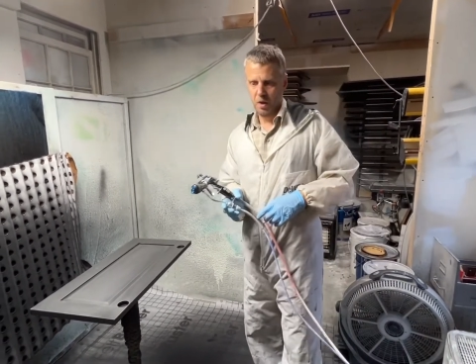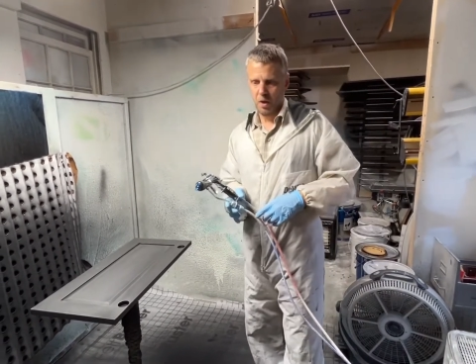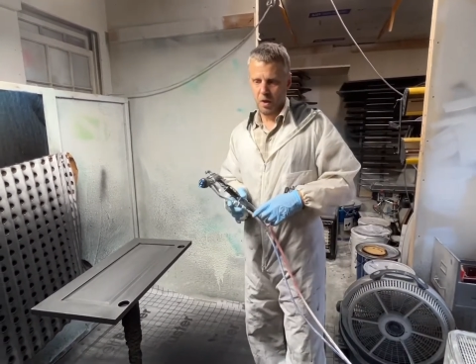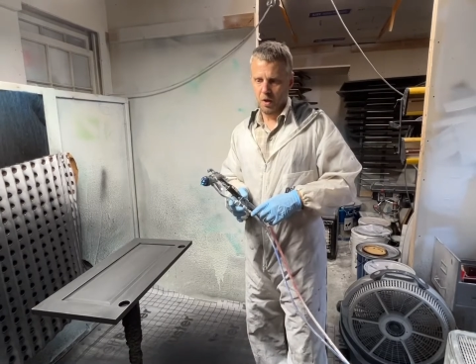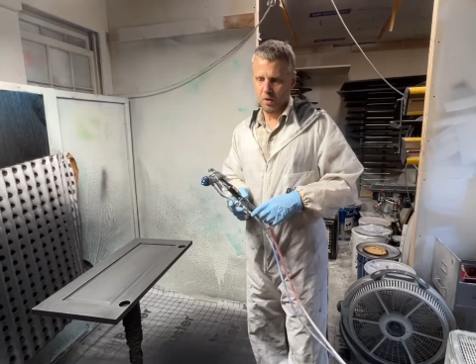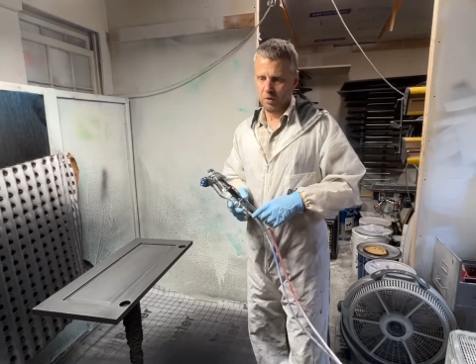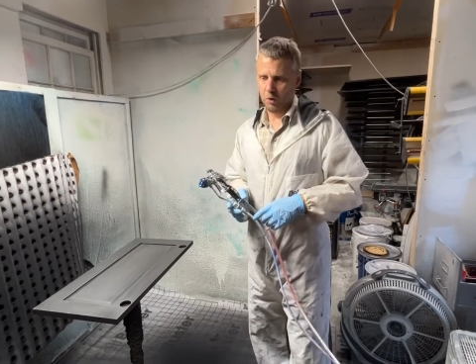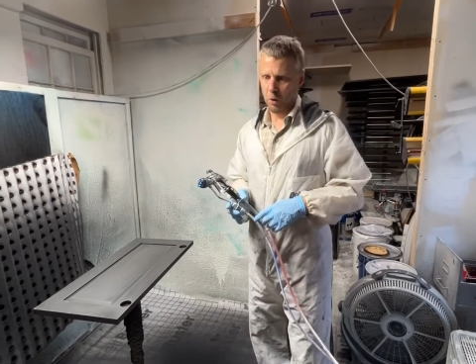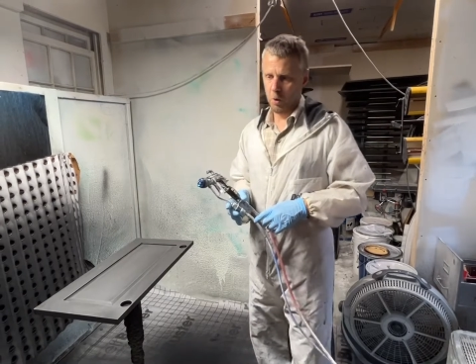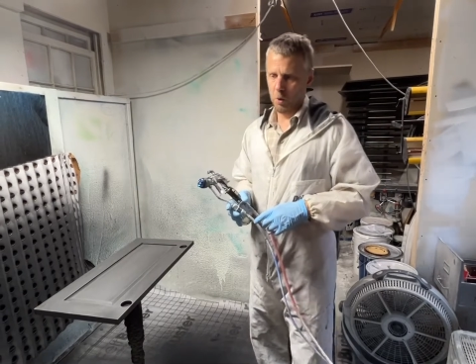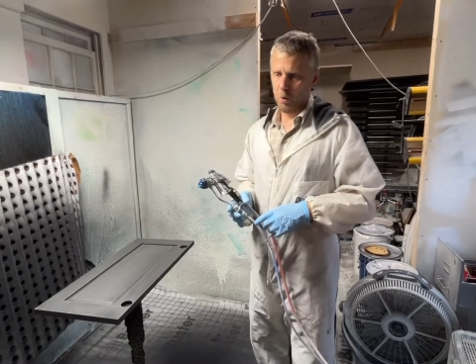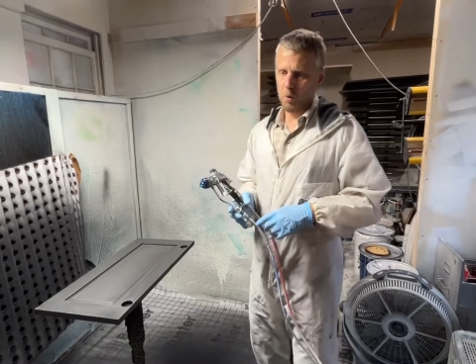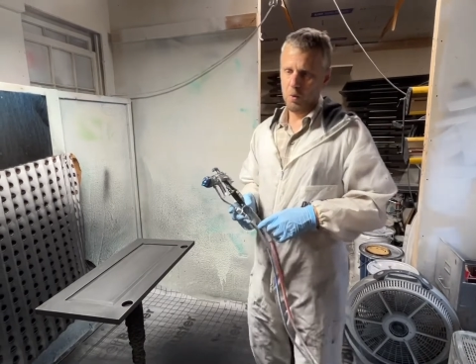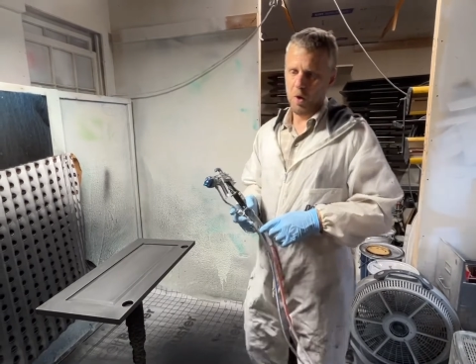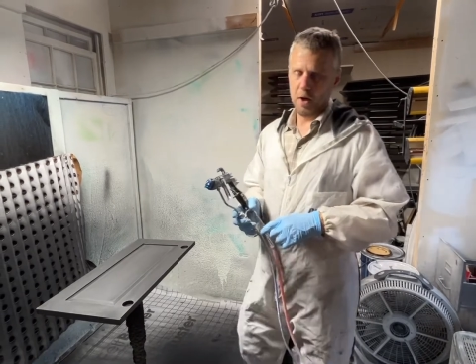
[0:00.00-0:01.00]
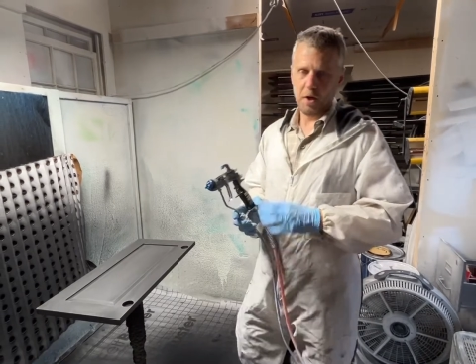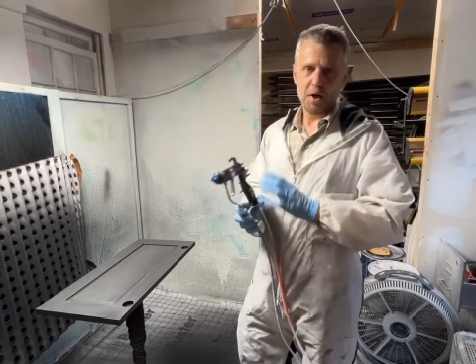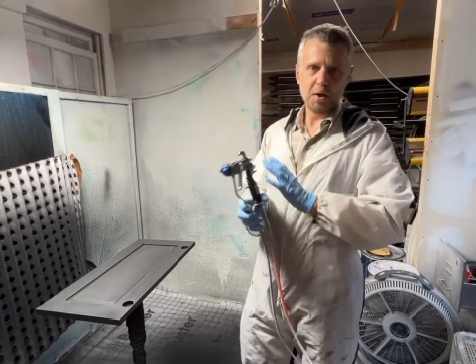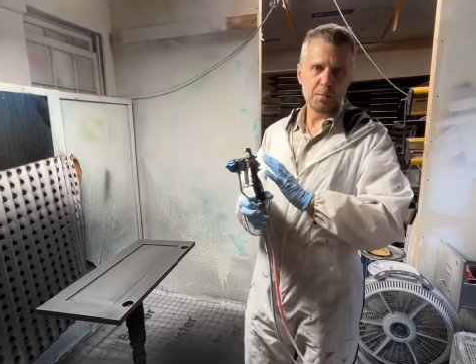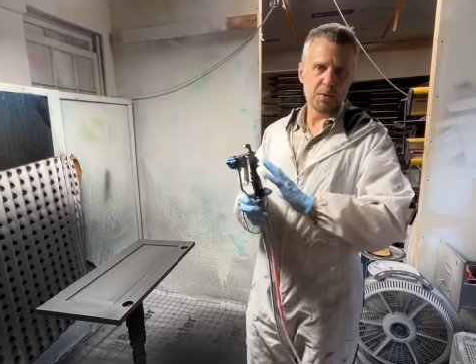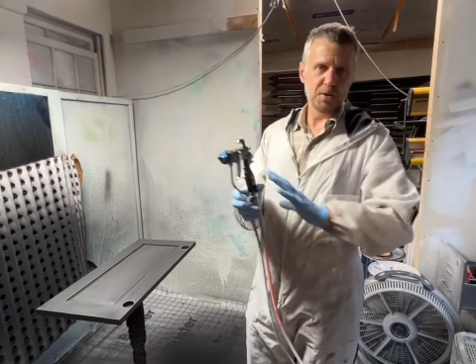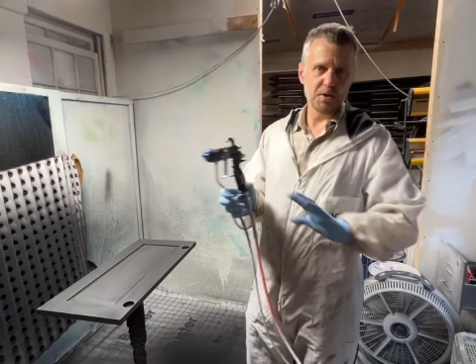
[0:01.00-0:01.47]
So I kind
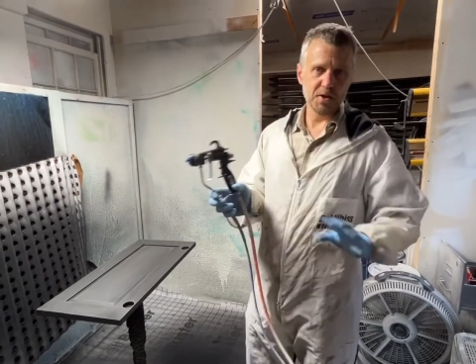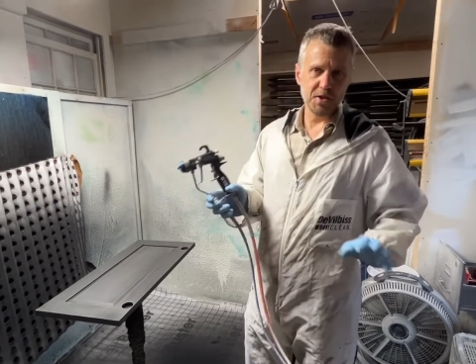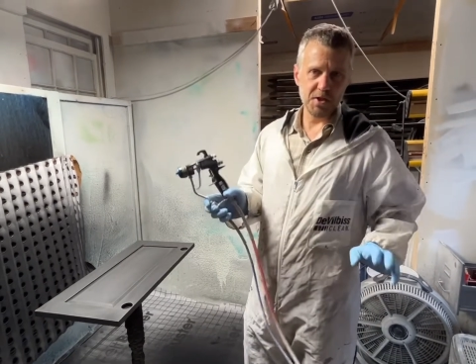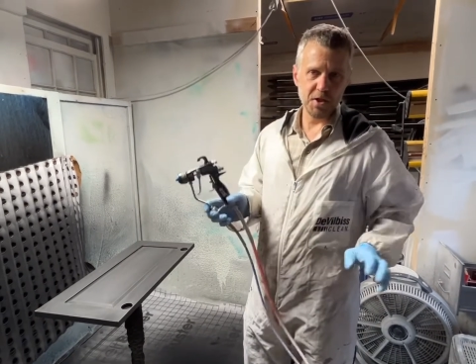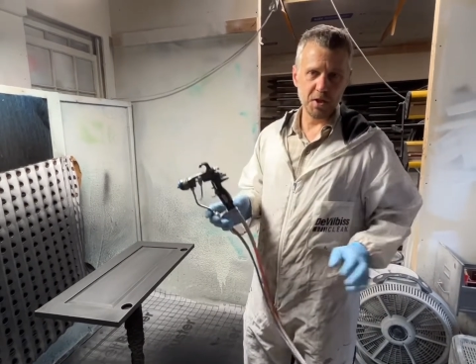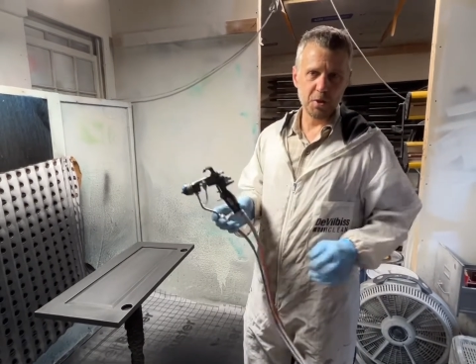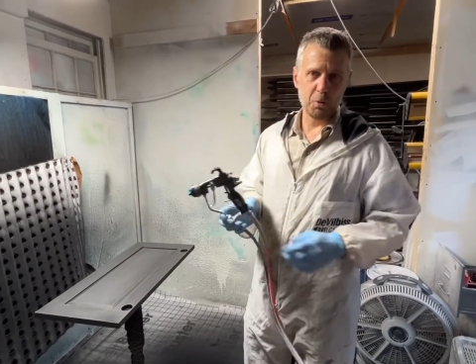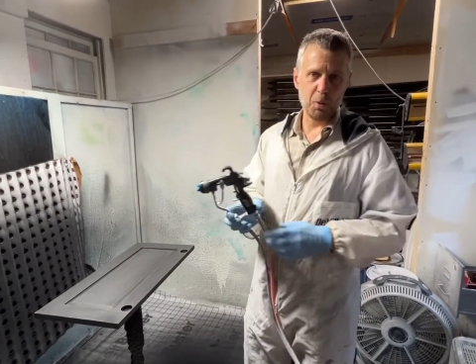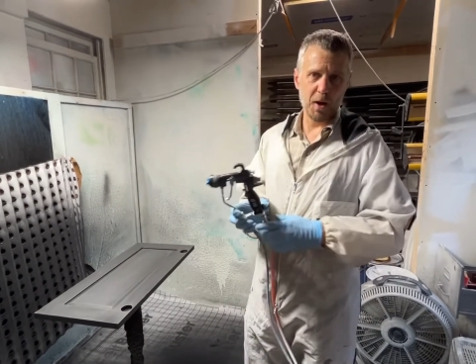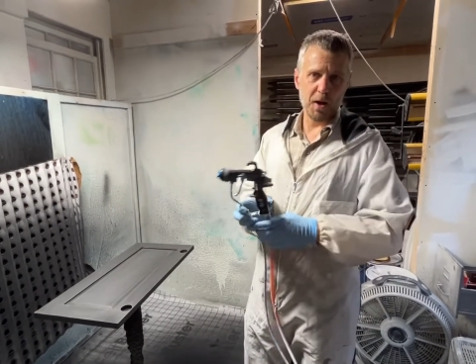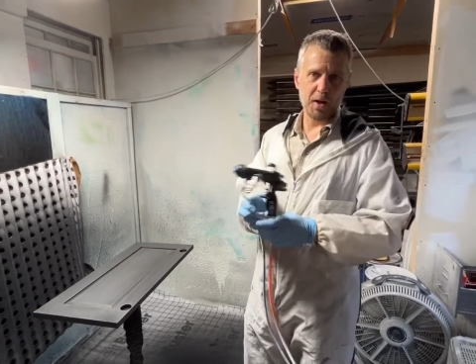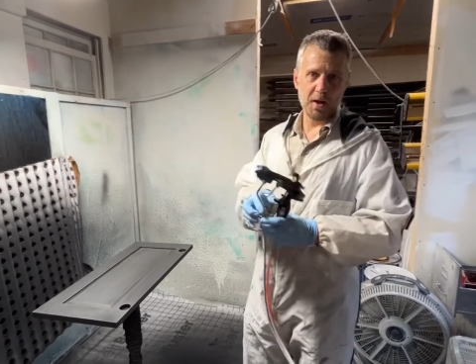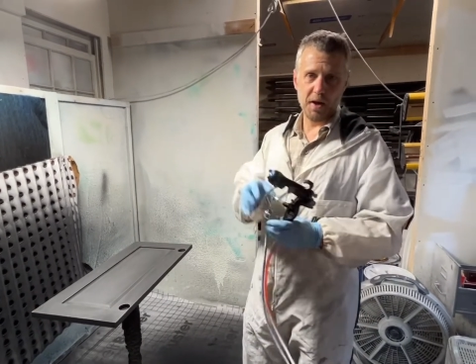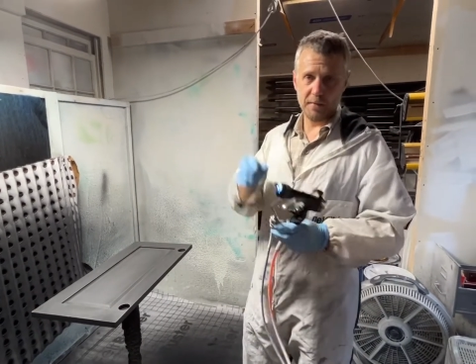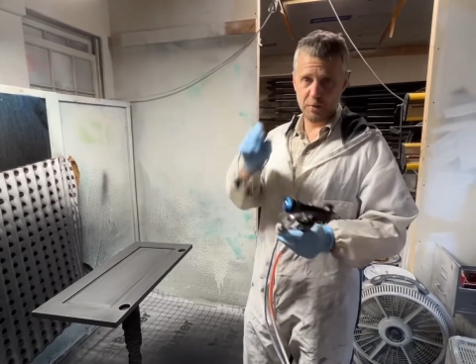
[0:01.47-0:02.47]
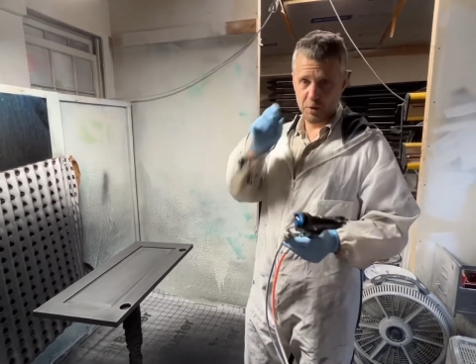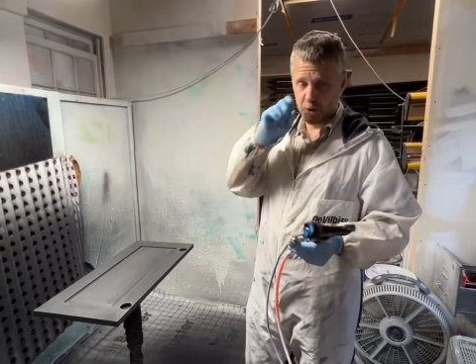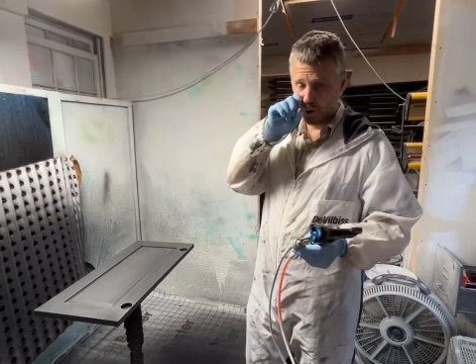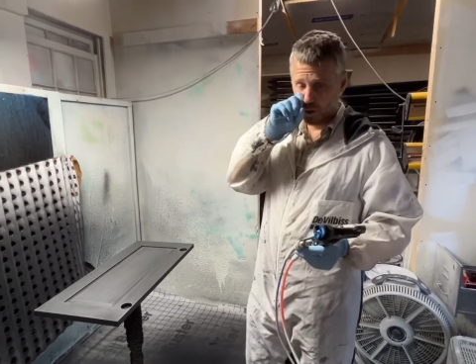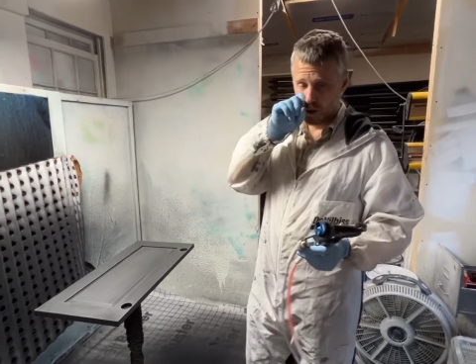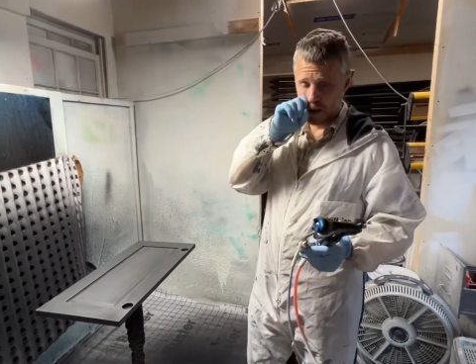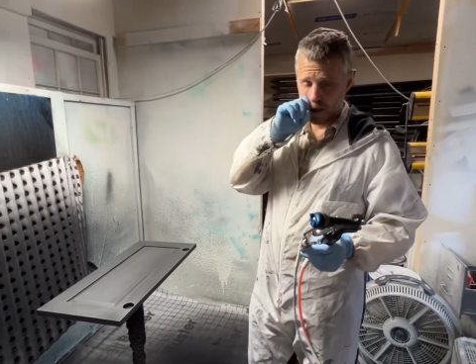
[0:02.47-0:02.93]
of put this thing away and haven't
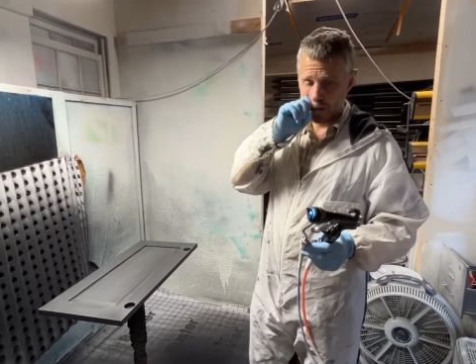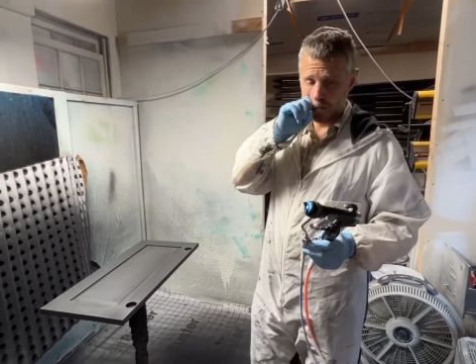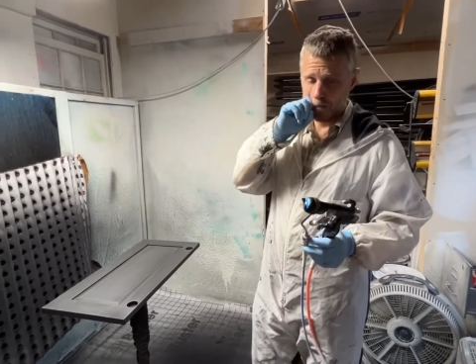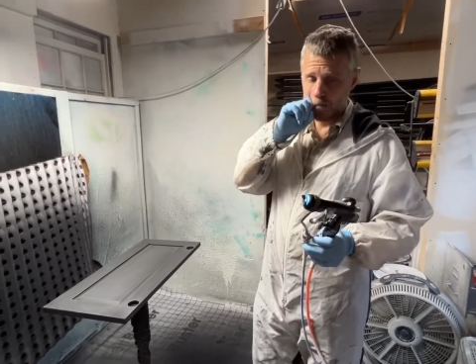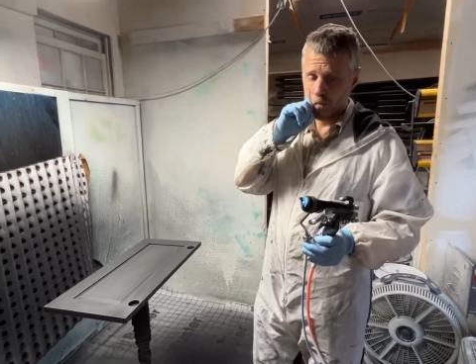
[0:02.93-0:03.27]
used it.